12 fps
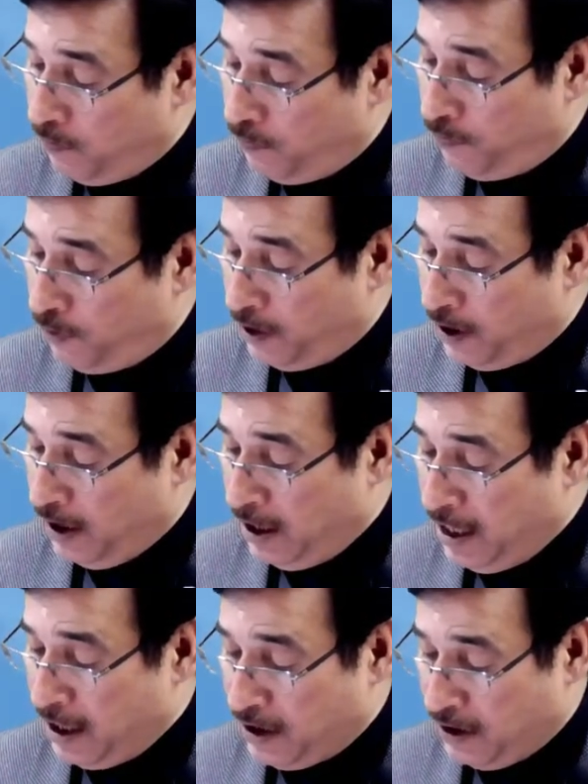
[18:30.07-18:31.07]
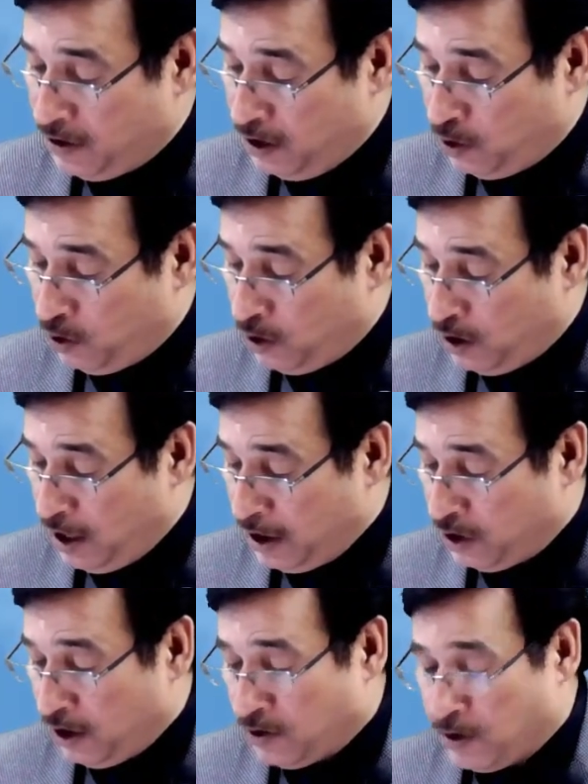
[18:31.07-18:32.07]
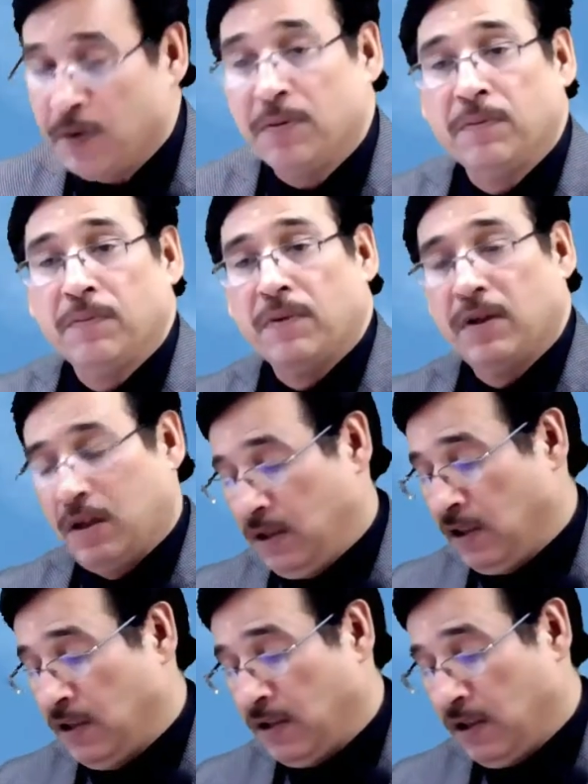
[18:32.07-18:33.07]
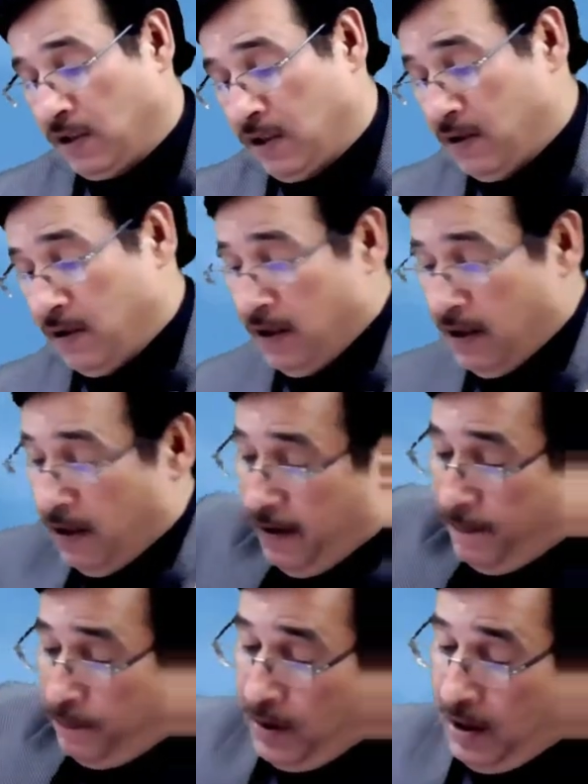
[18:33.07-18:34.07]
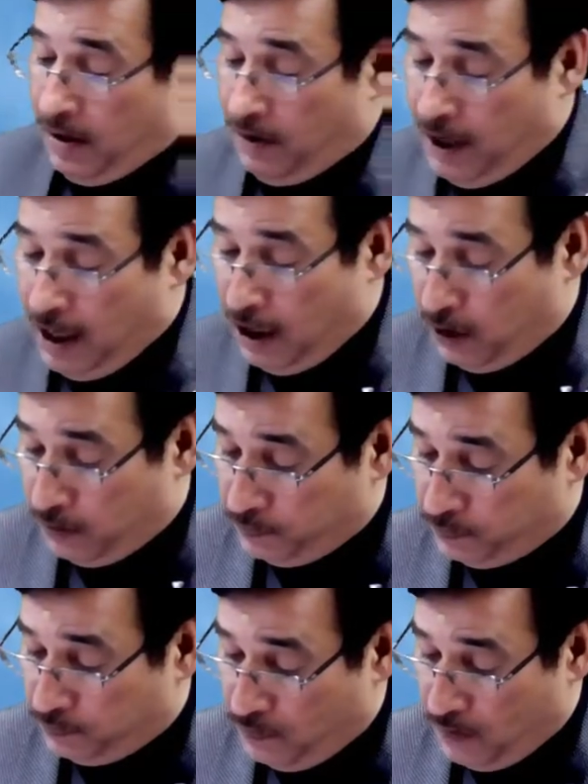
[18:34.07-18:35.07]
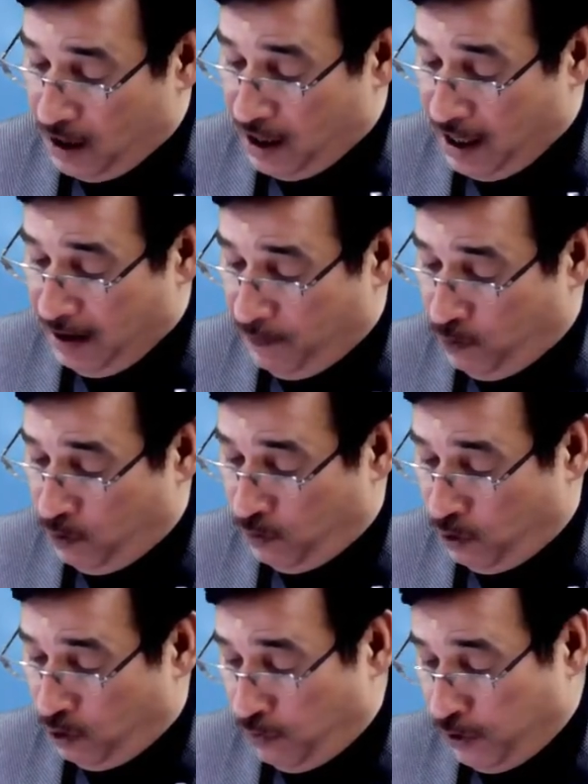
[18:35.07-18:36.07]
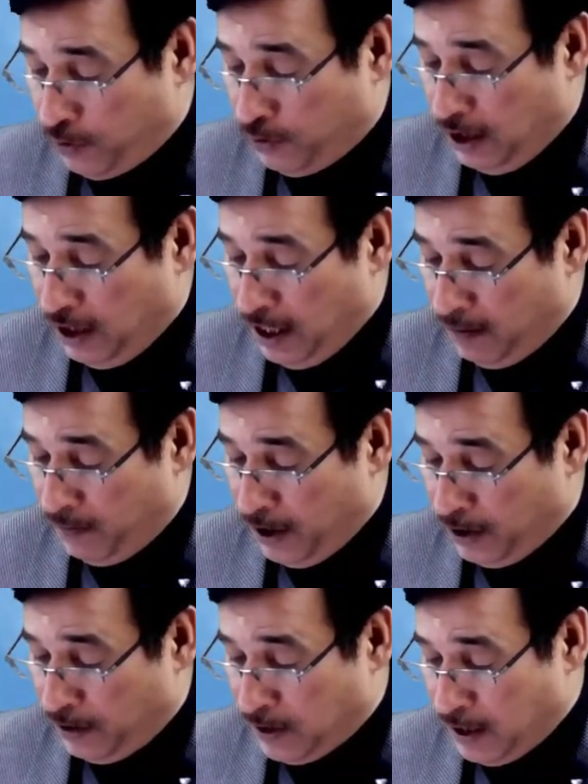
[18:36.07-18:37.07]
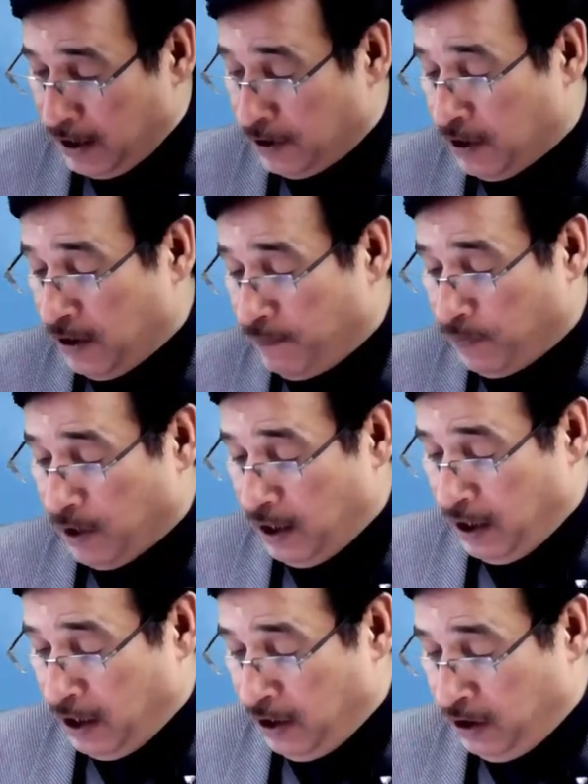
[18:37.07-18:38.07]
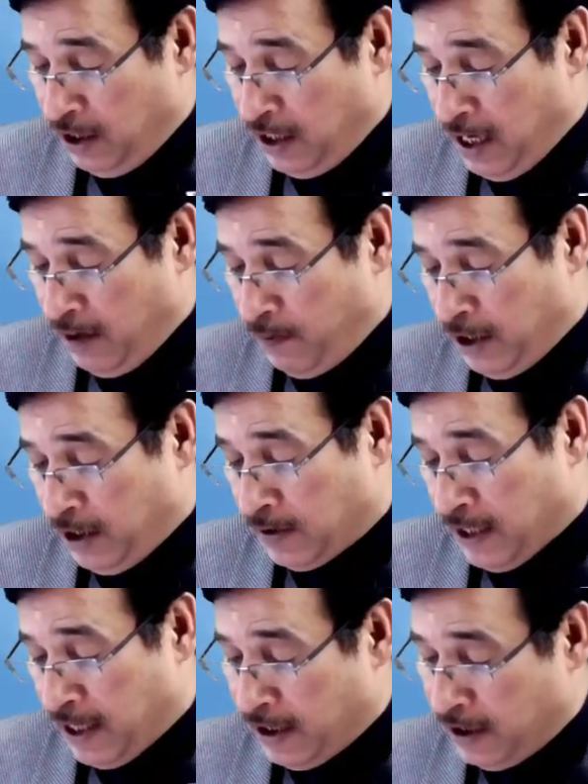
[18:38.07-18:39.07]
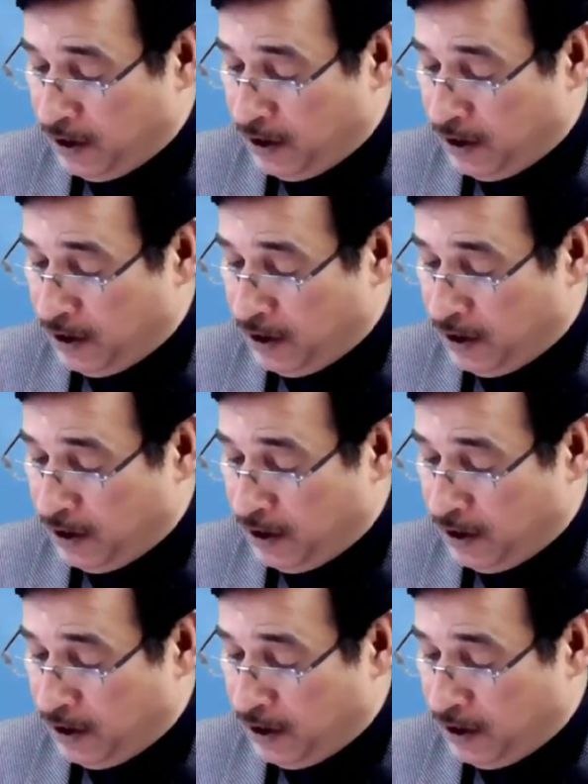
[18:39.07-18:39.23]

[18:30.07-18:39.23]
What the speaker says: 14 lakh is the total, I think so, isn't it? Now, I move over to the liability side. In the liability side,